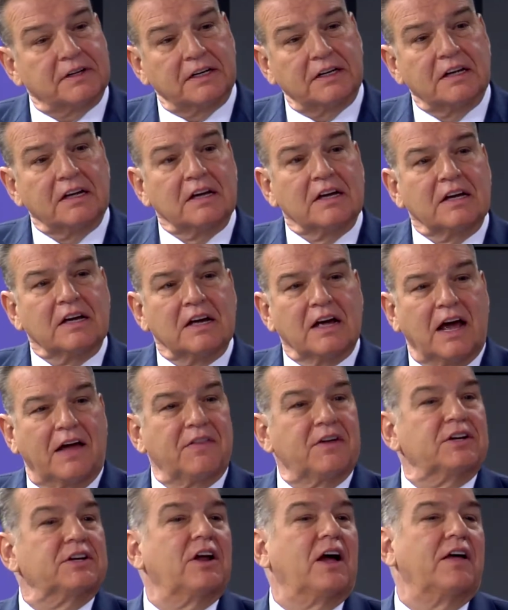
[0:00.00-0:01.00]
and
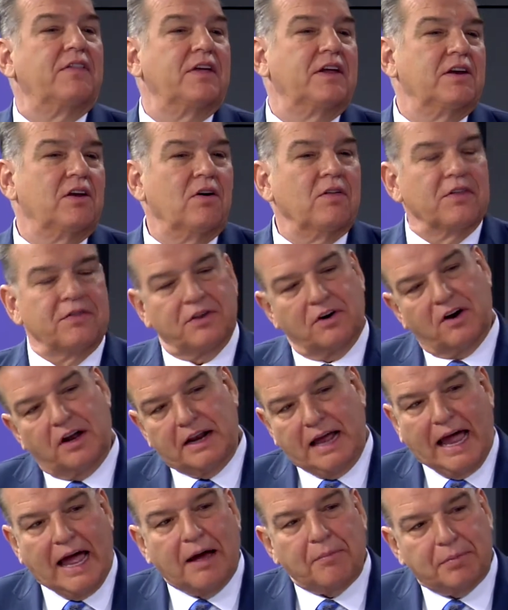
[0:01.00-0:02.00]
they know that they're
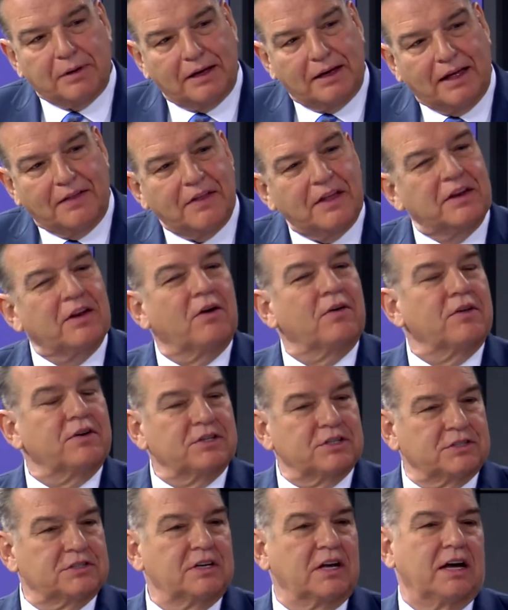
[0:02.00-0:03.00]
unhappy, and they know they're
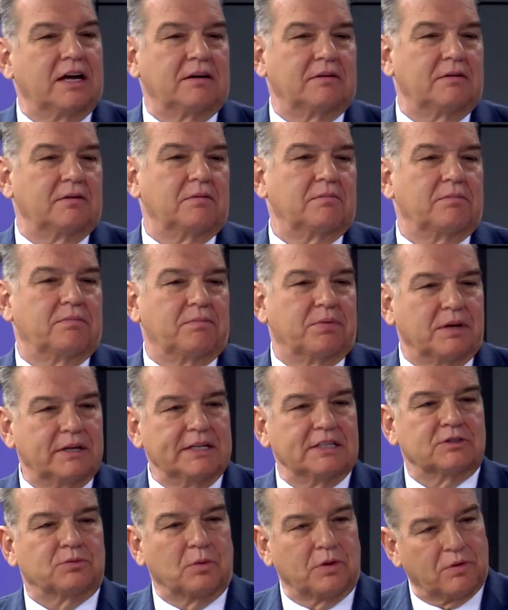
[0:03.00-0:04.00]
just not
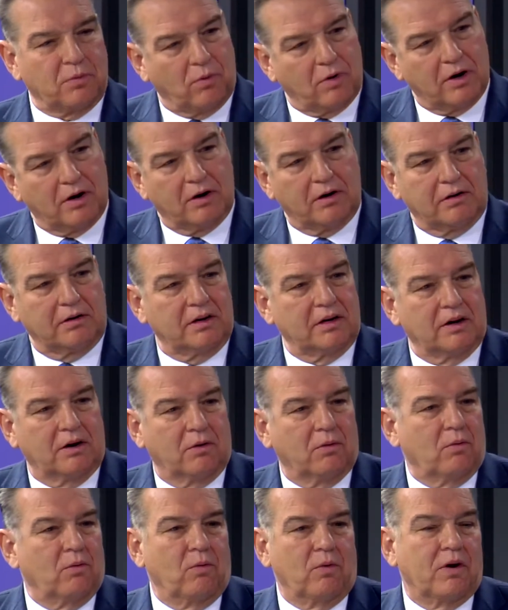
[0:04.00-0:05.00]
pleased with where
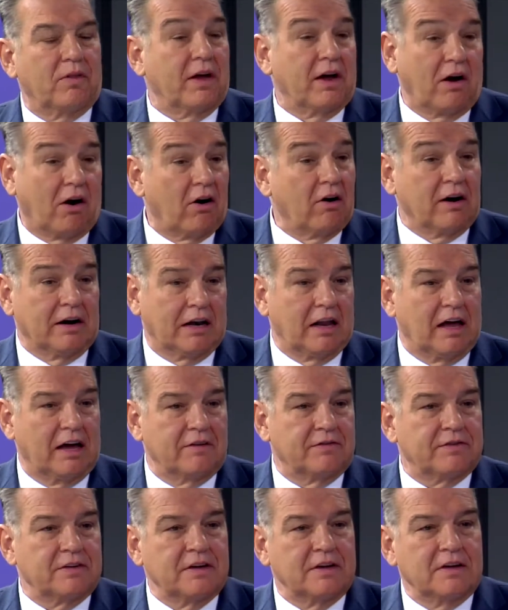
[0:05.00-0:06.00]
they are in
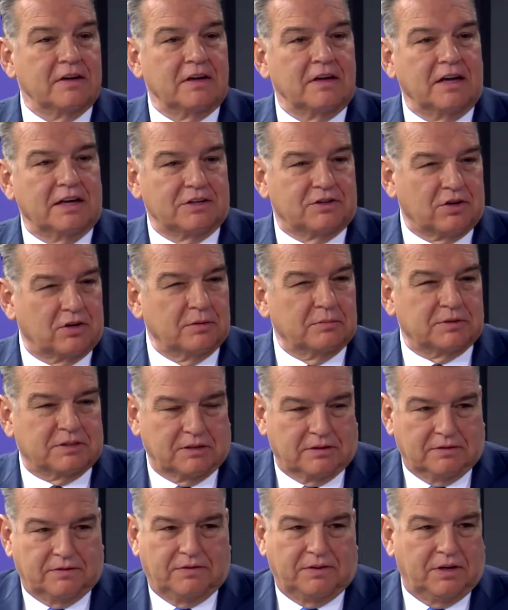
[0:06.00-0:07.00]
life in terms
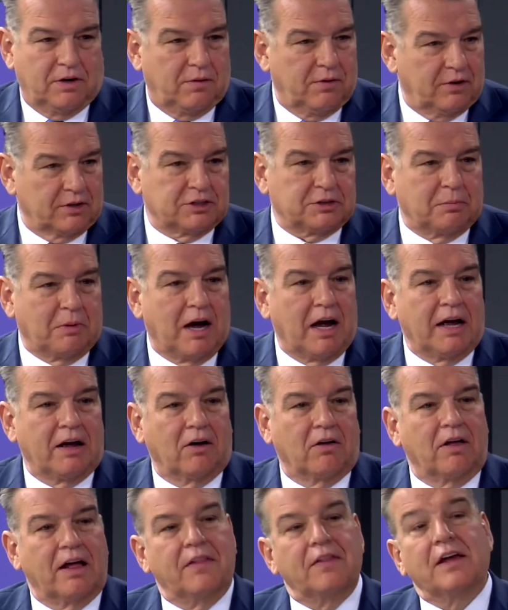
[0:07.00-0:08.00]
of their
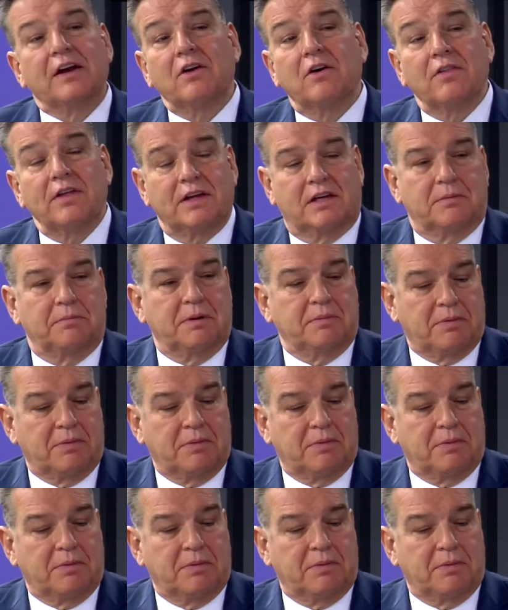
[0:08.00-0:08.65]
smile, and they know they could be